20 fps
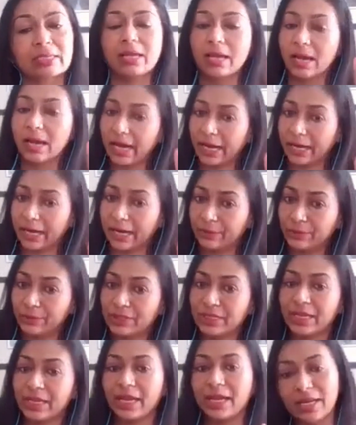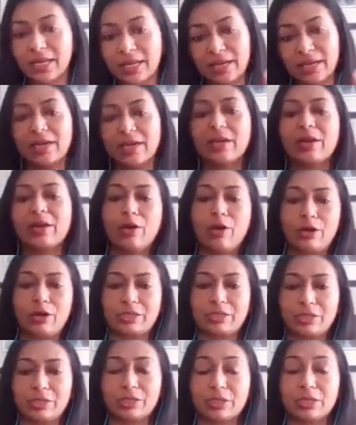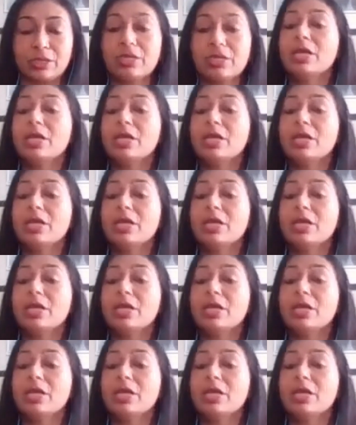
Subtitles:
hydrogen and oxygen.